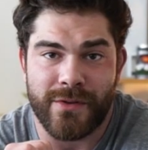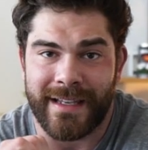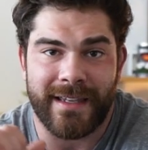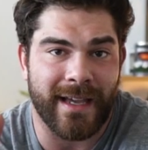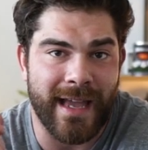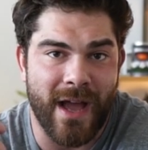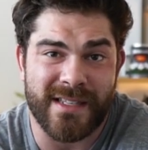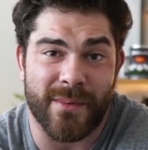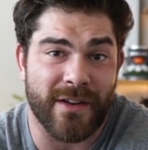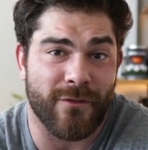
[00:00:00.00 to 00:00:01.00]
those like
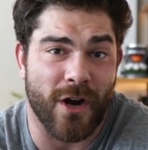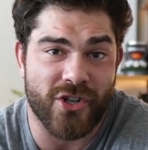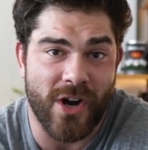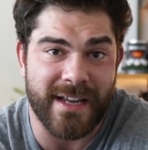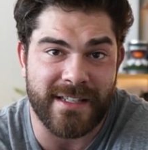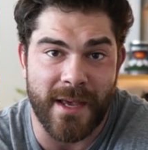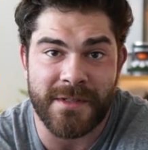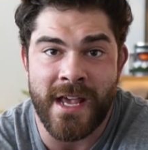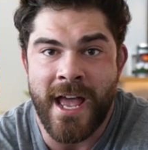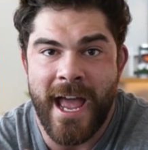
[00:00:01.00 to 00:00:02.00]
kickouts that we did for our
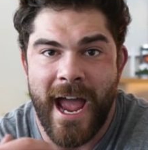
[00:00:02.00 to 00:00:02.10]
triceps,